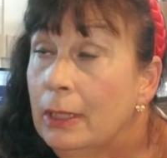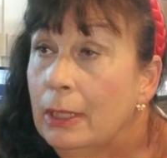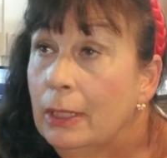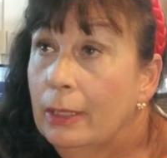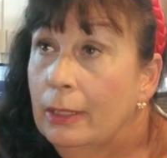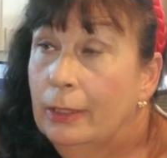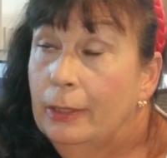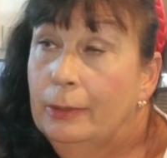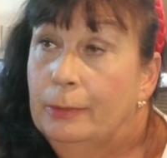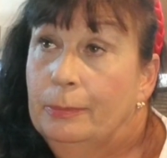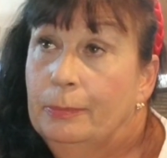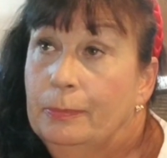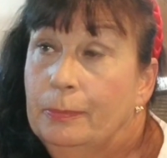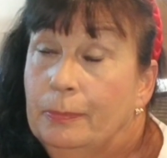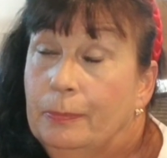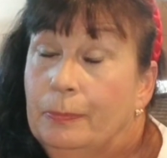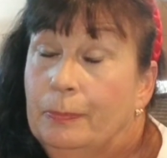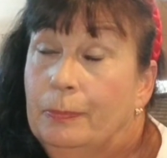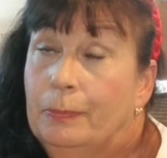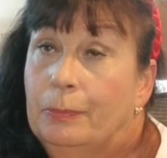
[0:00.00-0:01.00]
But
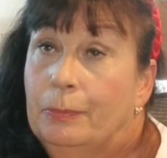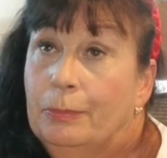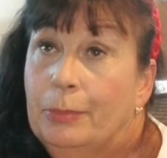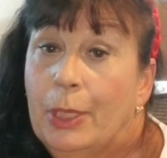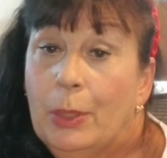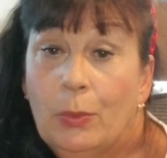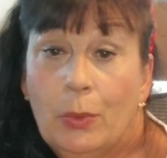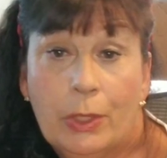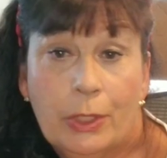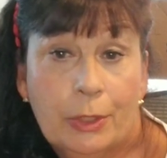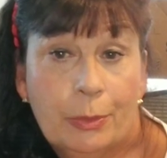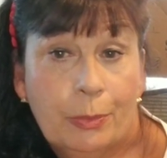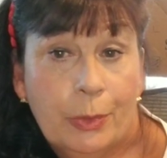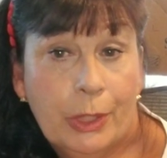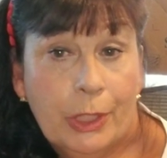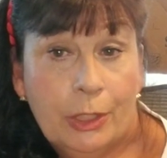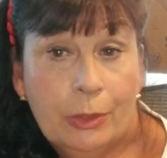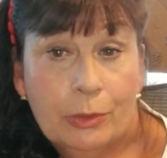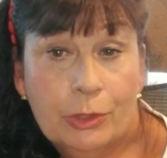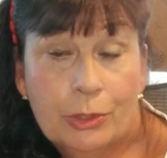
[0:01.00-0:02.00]
I wanted to
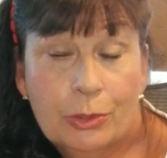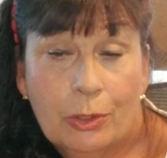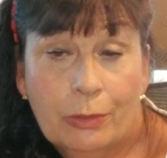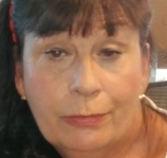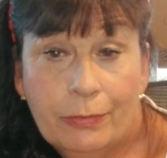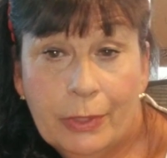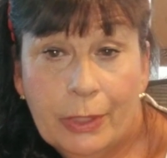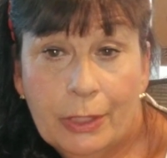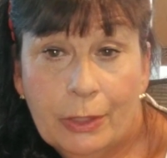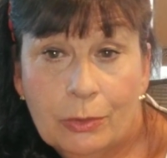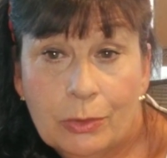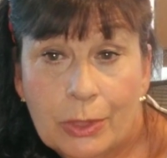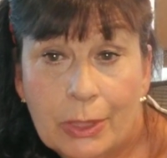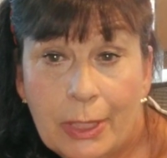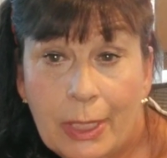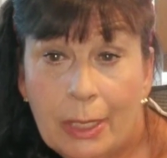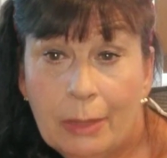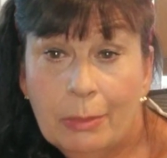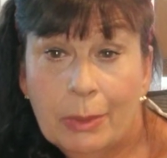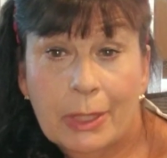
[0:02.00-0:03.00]
bring you a short video
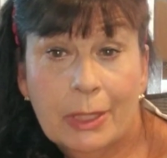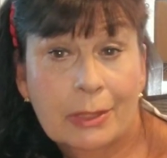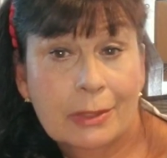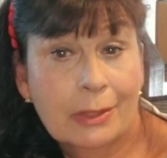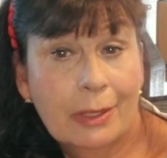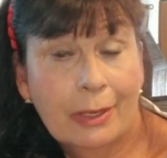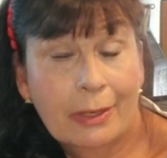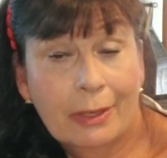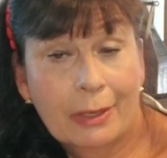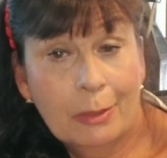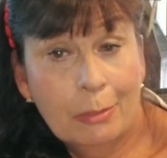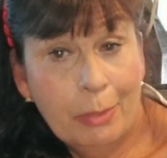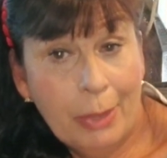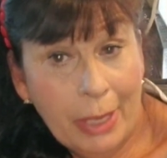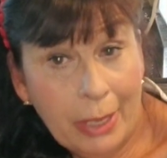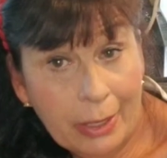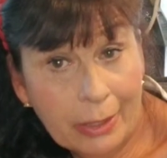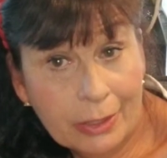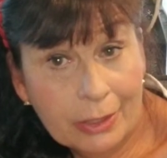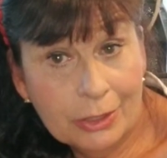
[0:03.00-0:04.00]
today because I got a
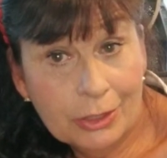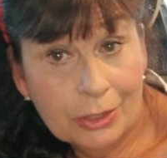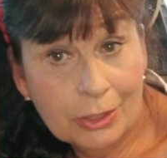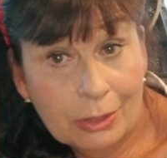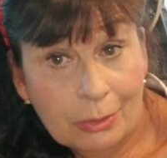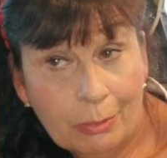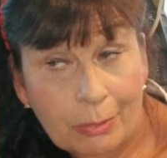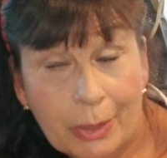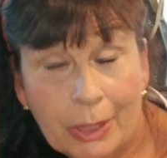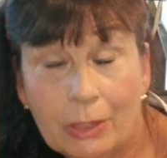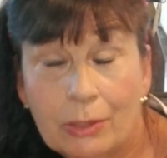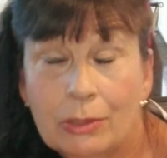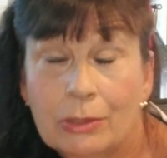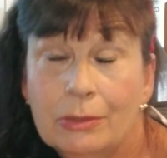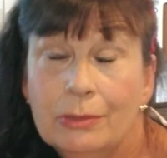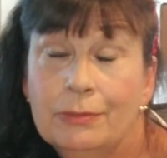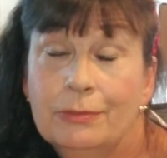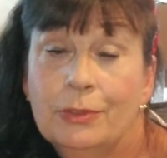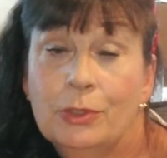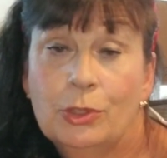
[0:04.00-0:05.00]
package in the
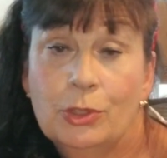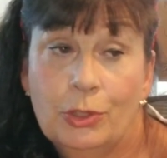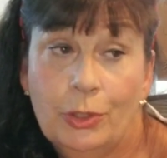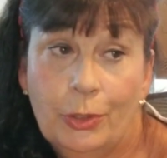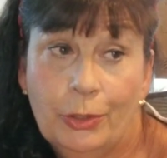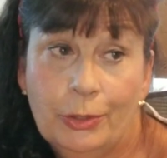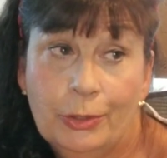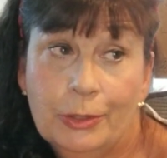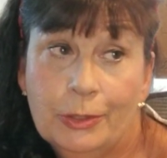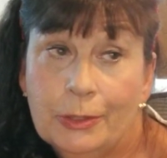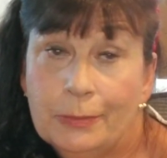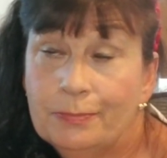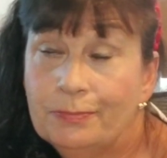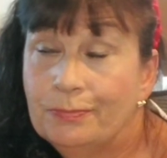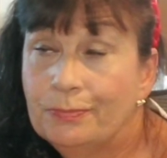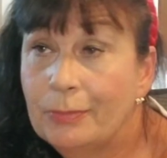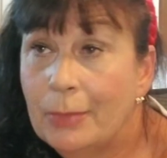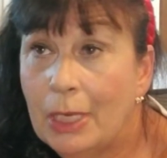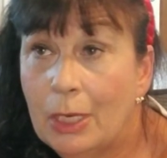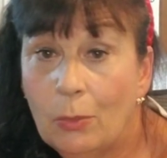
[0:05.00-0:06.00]
mail for starters,
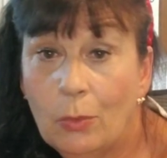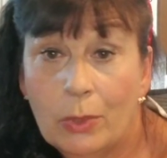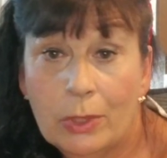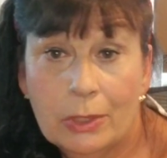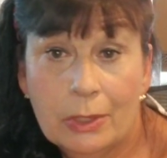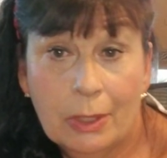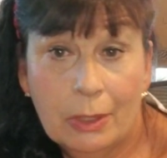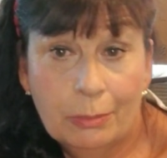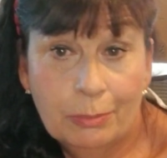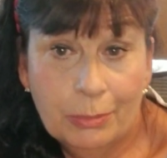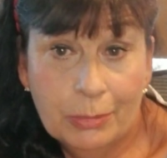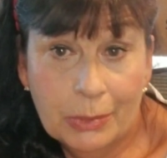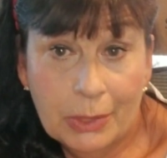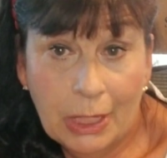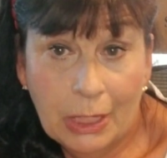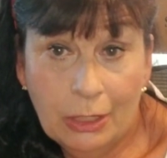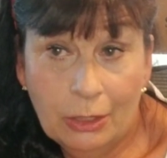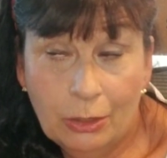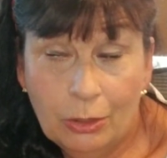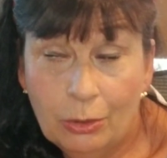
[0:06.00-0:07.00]
and I wanted to
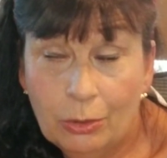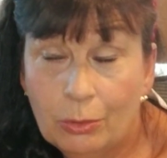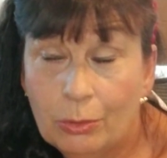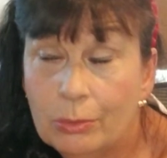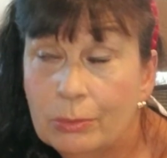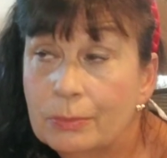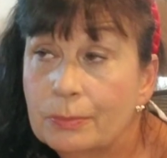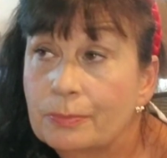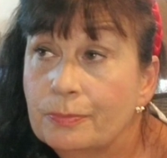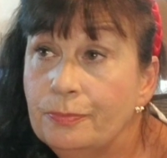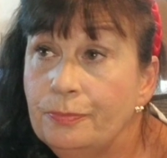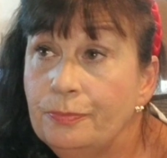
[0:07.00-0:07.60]
update you